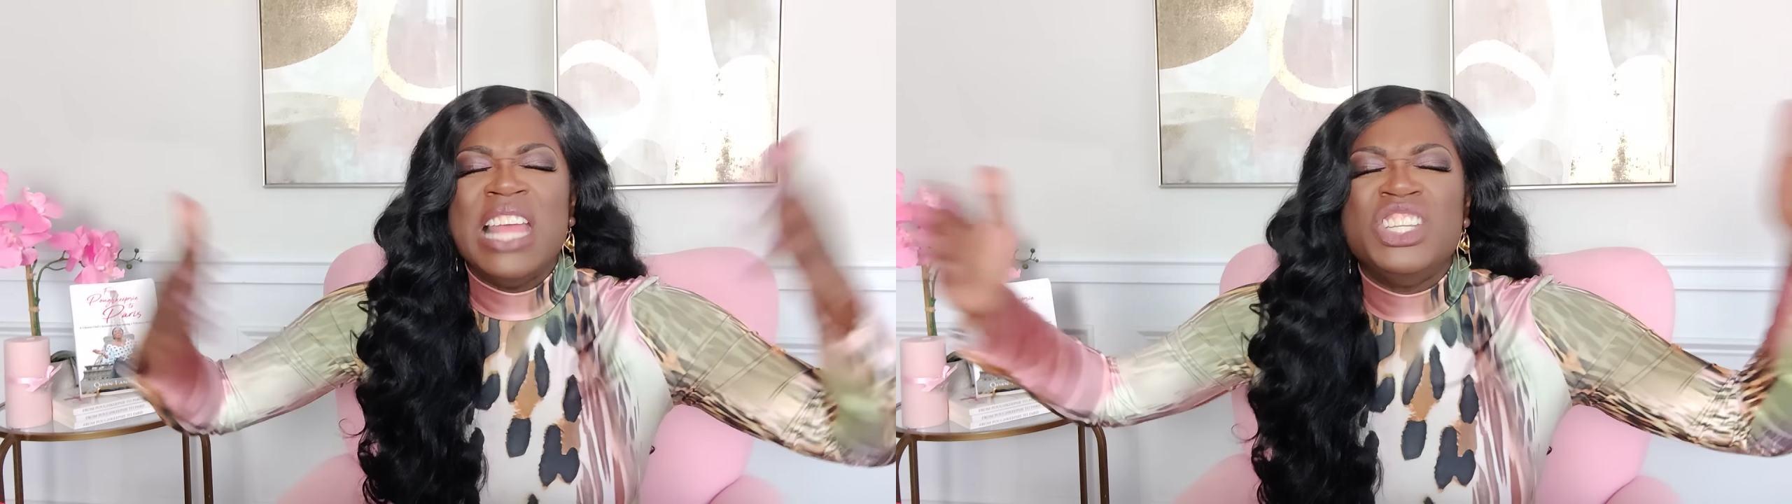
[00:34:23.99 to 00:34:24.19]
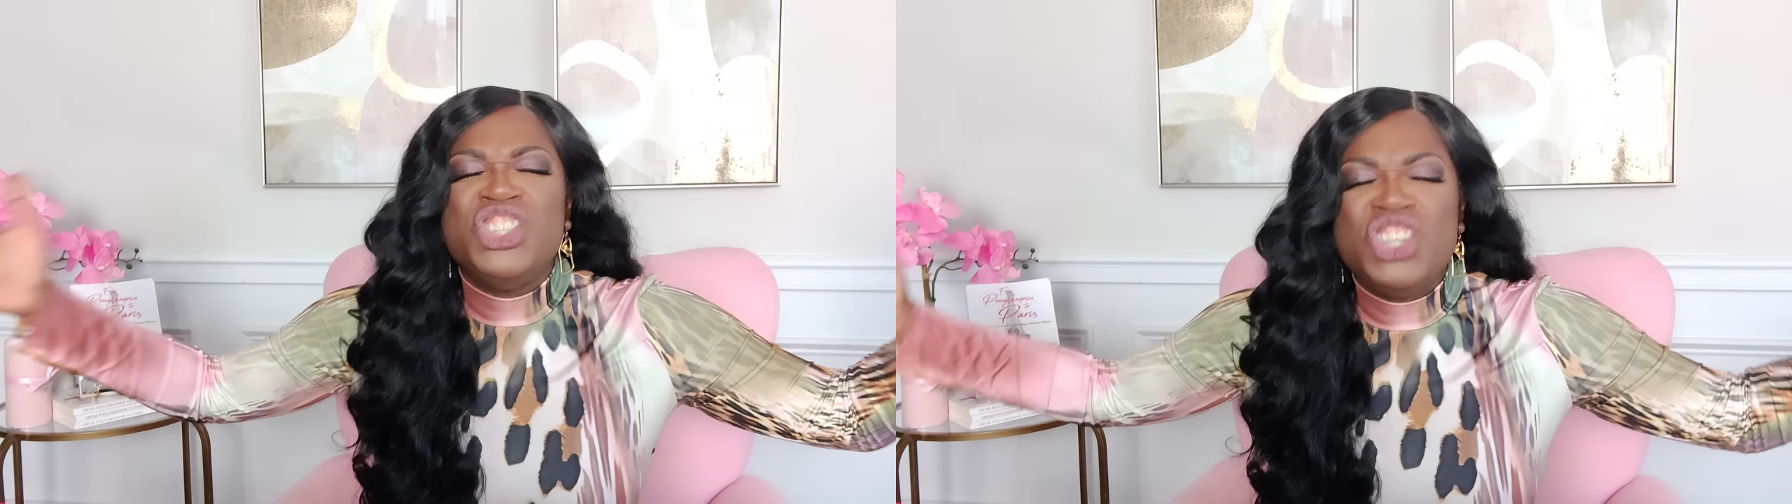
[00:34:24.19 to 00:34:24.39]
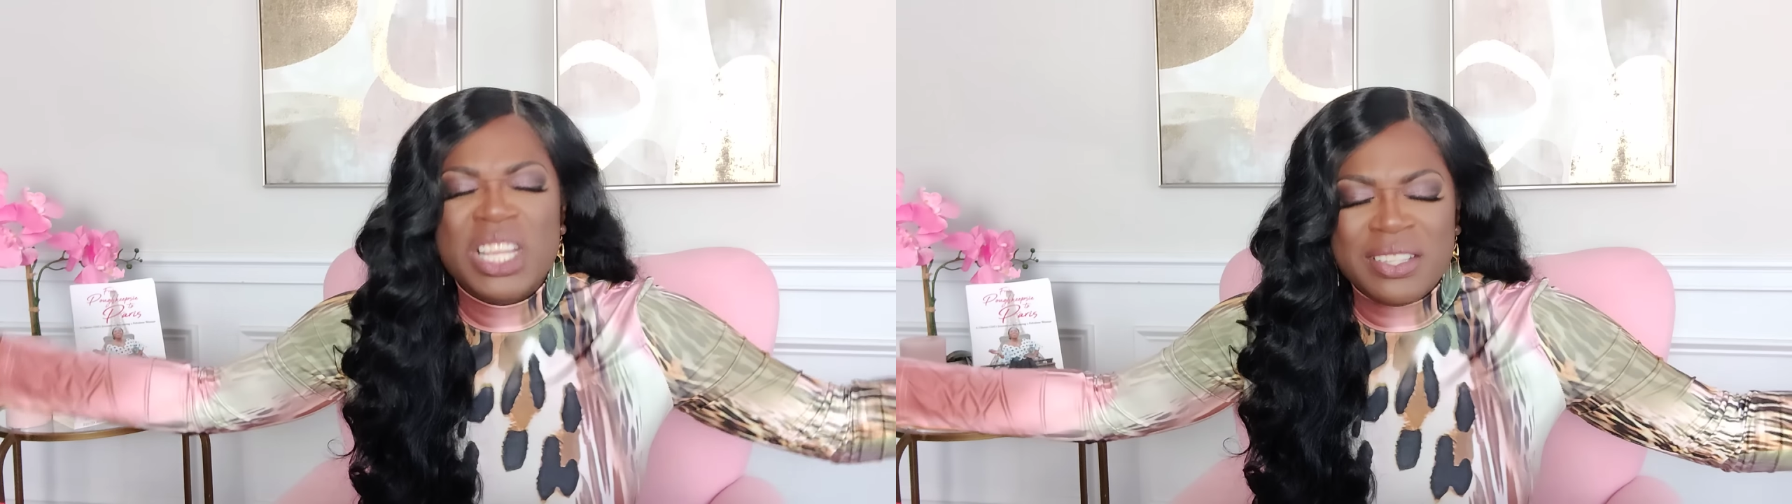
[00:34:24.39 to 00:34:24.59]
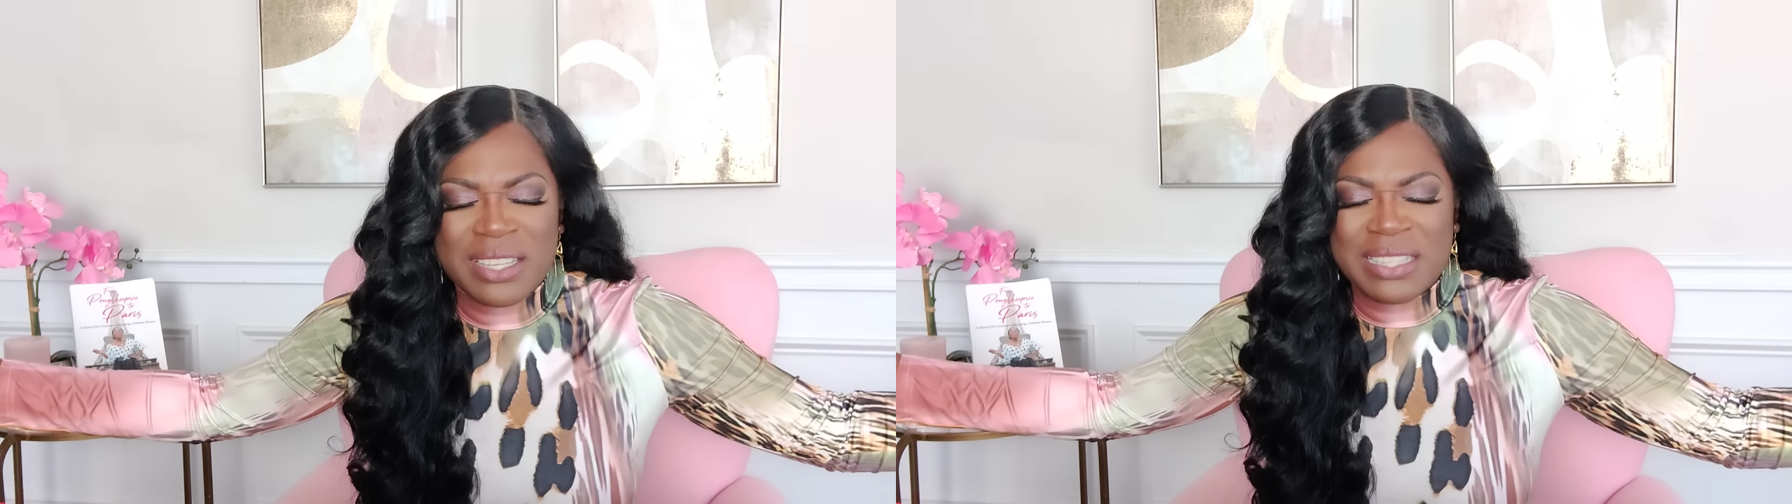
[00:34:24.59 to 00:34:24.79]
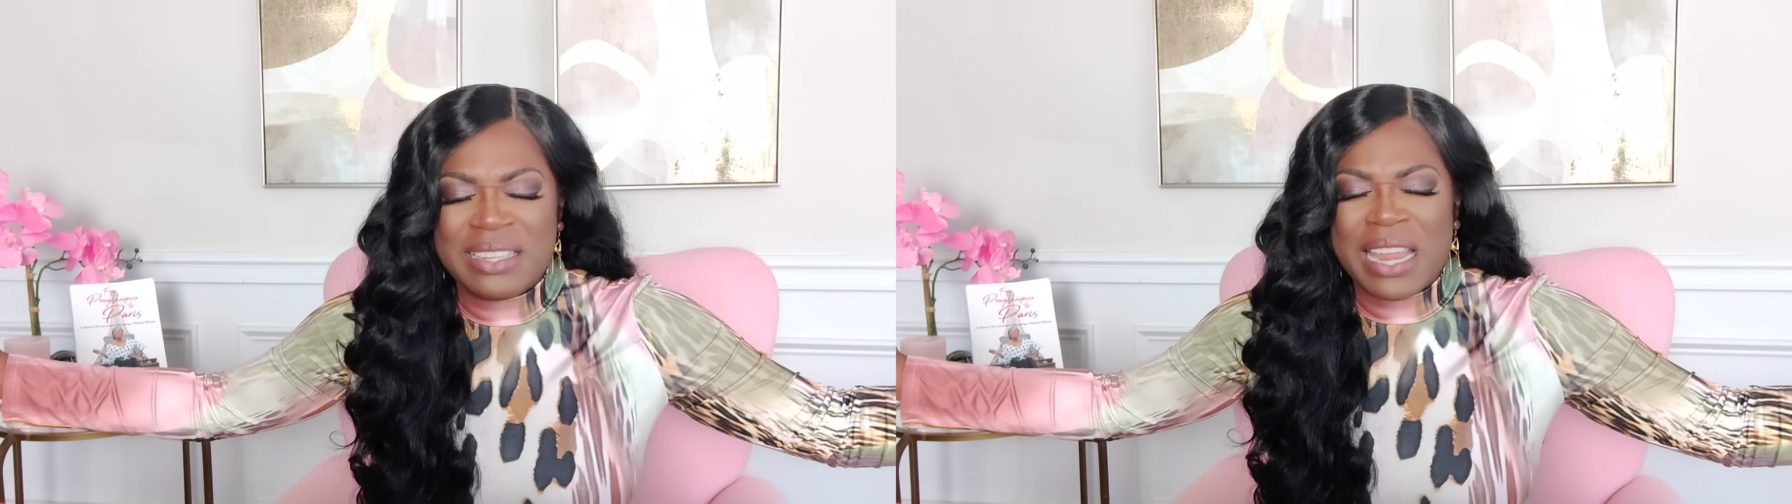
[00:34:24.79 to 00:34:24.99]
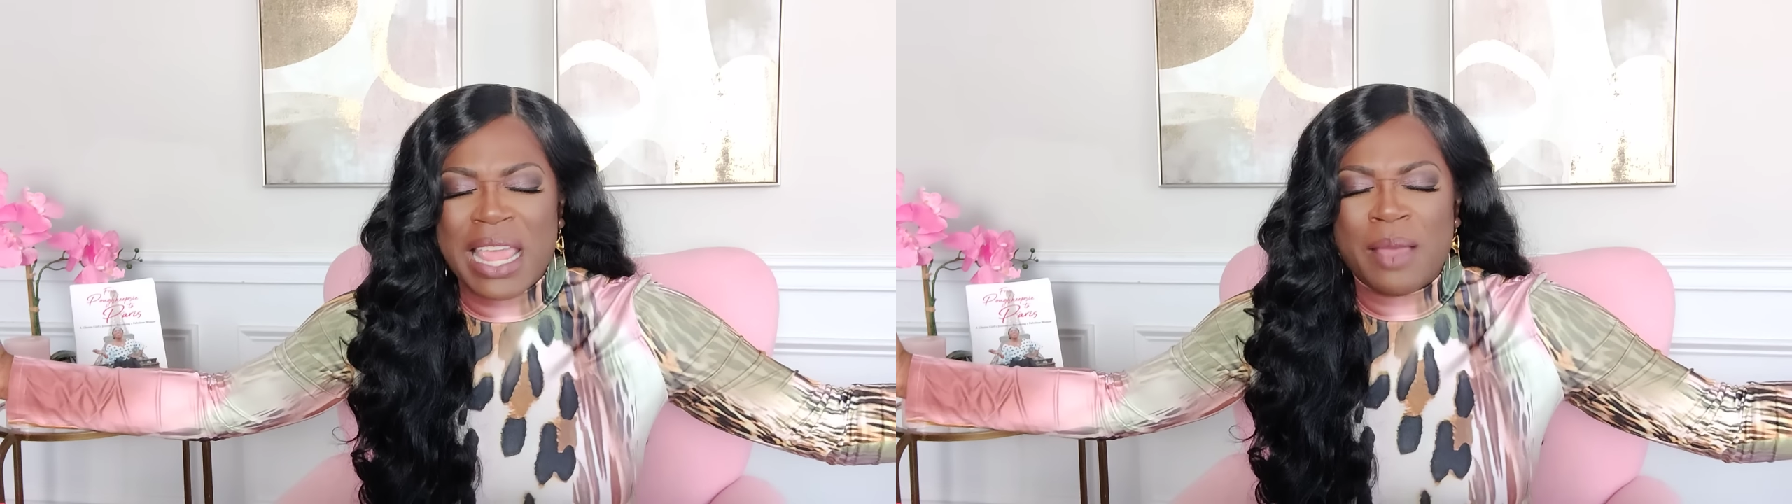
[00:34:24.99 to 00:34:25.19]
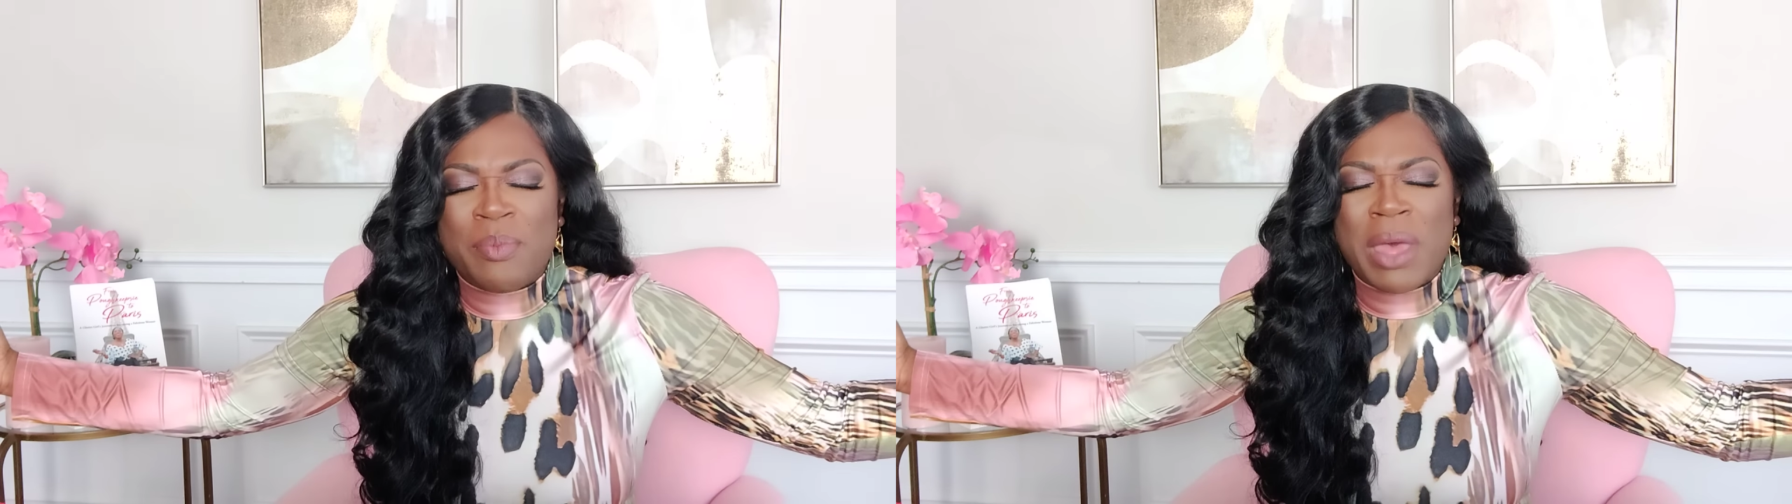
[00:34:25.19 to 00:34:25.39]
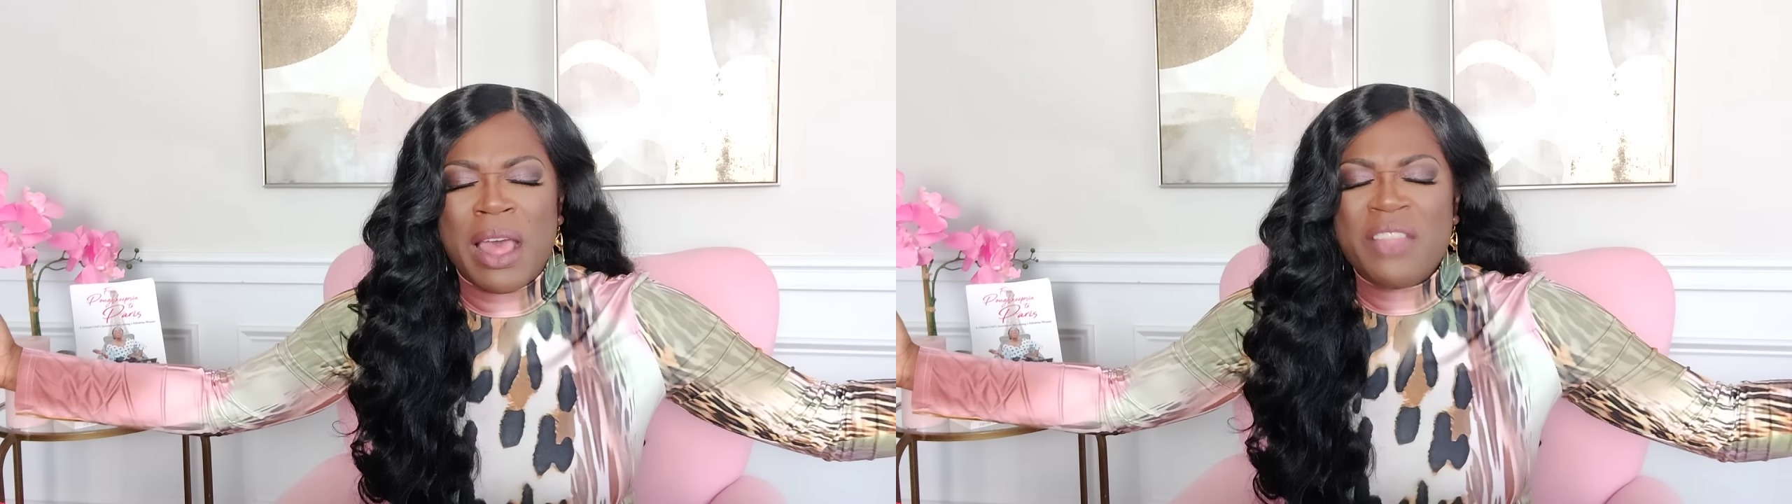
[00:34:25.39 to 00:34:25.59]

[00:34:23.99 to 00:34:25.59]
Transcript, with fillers: in Jesus' name